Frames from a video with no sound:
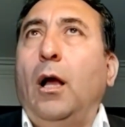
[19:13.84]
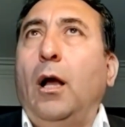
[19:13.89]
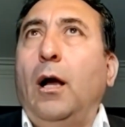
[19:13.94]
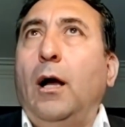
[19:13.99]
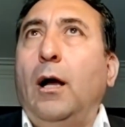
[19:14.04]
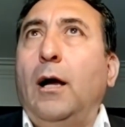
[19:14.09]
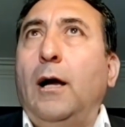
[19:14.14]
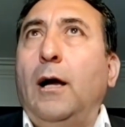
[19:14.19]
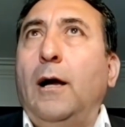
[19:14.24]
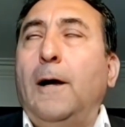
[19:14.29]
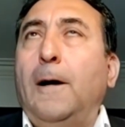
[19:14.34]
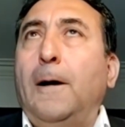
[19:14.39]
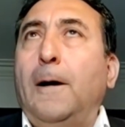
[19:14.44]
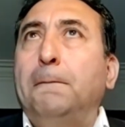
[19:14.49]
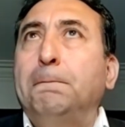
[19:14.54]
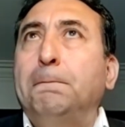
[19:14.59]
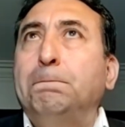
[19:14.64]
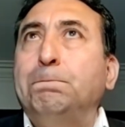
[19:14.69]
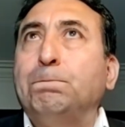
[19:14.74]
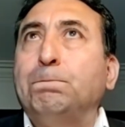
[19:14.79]

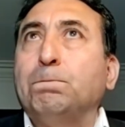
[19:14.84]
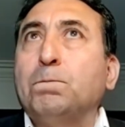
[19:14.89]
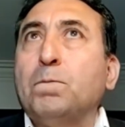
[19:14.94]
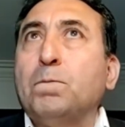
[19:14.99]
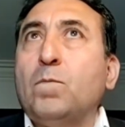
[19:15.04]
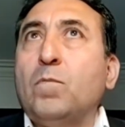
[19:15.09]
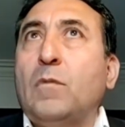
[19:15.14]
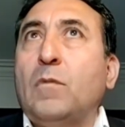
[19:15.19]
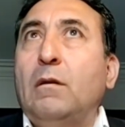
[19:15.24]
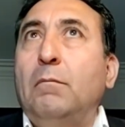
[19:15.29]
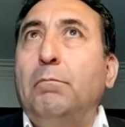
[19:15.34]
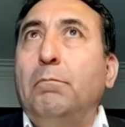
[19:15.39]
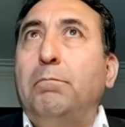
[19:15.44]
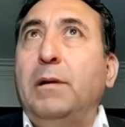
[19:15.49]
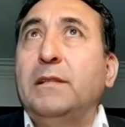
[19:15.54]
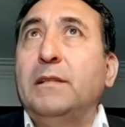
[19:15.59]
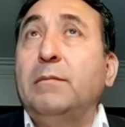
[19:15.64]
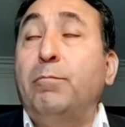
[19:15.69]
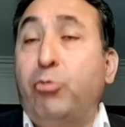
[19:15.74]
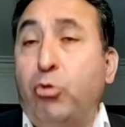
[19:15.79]

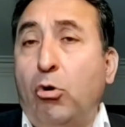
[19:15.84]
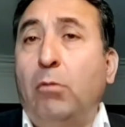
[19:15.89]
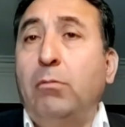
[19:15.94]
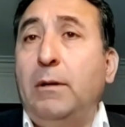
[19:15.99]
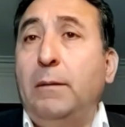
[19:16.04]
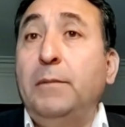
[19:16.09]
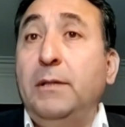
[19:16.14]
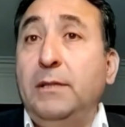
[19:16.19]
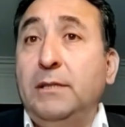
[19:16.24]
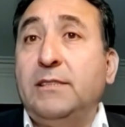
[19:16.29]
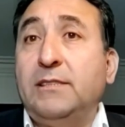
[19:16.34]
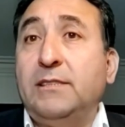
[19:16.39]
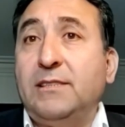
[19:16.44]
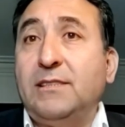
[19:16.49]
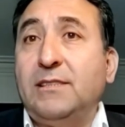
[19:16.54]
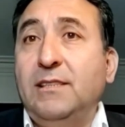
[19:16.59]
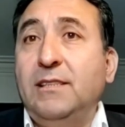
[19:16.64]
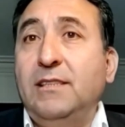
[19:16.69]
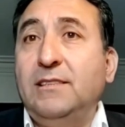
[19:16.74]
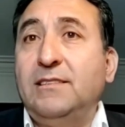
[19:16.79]
But the problem
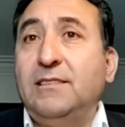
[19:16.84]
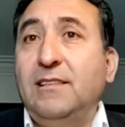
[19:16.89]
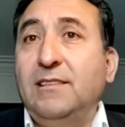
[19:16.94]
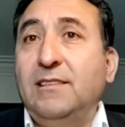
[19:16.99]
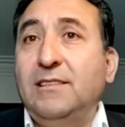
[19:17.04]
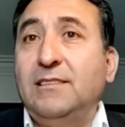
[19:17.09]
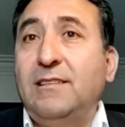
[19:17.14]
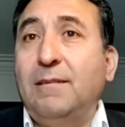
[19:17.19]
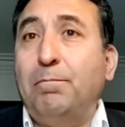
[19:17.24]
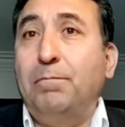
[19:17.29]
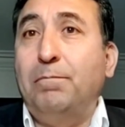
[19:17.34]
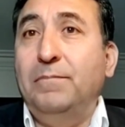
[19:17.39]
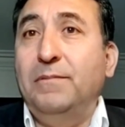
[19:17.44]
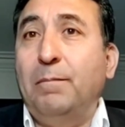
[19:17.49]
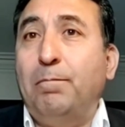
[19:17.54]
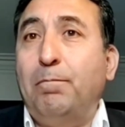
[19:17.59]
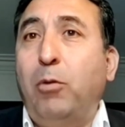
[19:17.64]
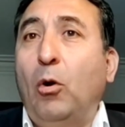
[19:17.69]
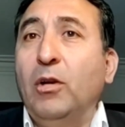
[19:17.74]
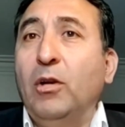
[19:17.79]
is
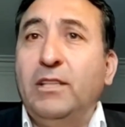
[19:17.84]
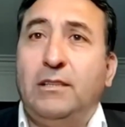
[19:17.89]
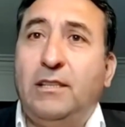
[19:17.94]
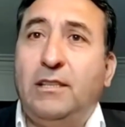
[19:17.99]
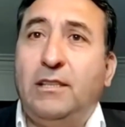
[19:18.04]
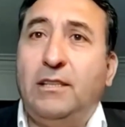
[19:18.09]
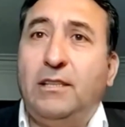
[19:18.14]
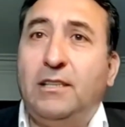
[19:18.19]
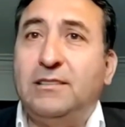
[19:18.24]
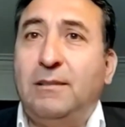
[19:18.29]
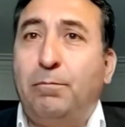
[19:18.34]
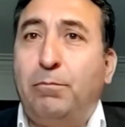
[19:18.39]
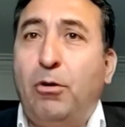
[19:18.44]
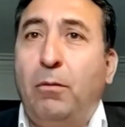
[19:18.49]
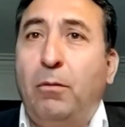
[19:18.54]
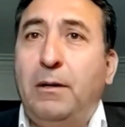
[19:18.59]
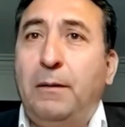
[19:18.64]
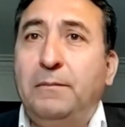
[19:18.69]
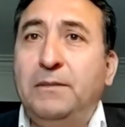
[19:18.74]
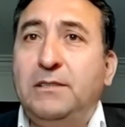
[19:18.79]
the politics. The
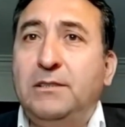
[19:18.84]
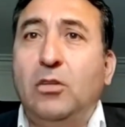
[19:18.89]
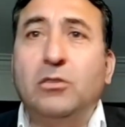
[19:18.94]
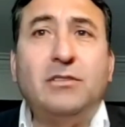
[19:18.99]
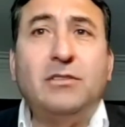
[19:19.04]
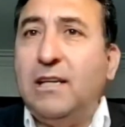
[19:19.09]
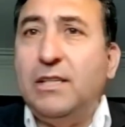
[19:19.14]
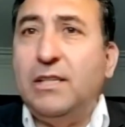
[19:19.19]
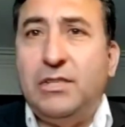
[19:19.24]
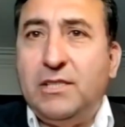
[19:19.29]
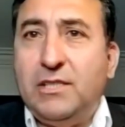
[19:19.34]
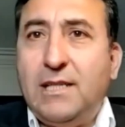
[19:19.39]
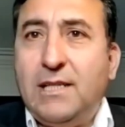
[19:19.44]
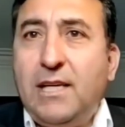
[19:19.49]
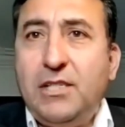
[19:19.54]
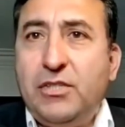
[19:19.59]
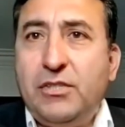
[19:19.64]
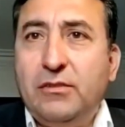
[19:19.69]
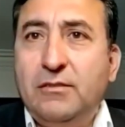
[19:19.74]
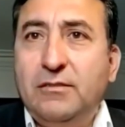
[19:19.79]
problem is not the
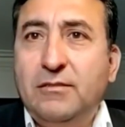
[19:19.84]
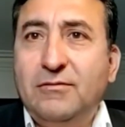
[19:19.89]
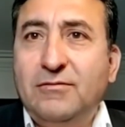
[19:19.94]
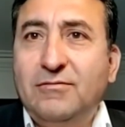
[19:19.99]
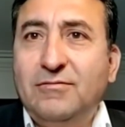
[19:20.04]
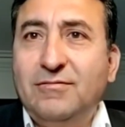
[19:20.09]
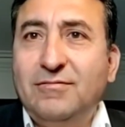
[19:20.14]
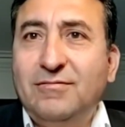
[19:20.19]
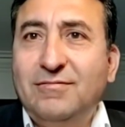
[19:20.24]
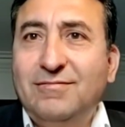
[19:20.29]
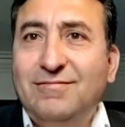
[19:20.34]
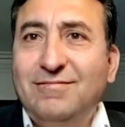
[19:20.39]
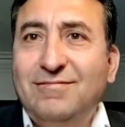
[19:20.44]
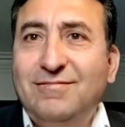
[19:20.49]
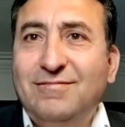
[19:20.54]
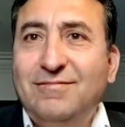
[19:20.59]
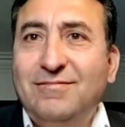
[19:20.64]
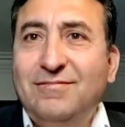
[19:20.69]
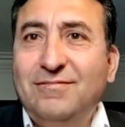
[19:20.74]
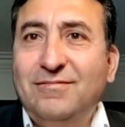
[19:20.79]
legislation,
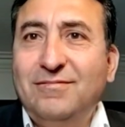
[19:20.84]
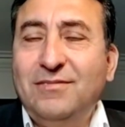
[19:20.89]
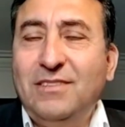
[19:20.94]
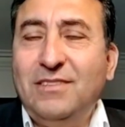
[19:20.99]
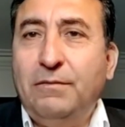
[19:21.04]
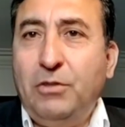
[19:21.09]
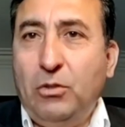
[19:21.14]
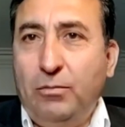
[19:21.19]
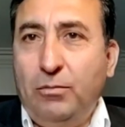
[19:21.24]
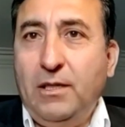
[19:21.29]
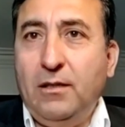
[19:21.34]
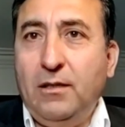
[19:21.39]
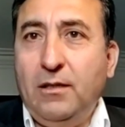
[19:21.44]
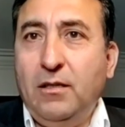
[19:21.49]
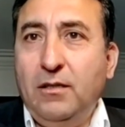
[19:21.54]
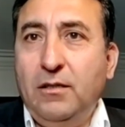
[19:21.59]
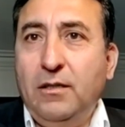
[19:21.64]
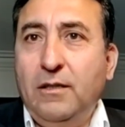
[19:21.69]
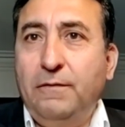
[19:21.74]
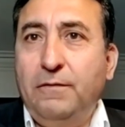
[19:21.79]
if
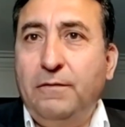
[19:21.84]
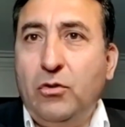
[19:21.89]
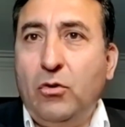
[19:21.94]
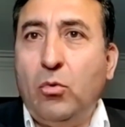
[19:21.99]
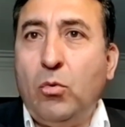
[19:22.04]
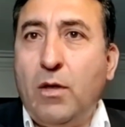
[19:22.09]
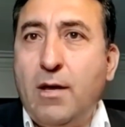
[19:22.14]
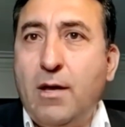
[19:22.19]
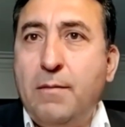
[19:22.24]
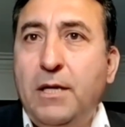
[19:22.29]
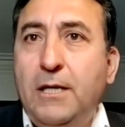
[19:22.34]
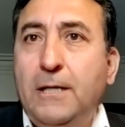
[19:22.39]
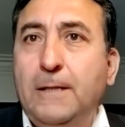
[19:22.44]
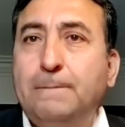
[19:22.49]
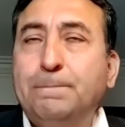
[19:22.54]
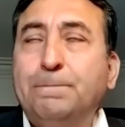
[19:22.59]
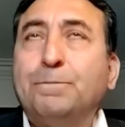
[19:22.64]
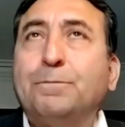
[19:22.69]
you know what I mean.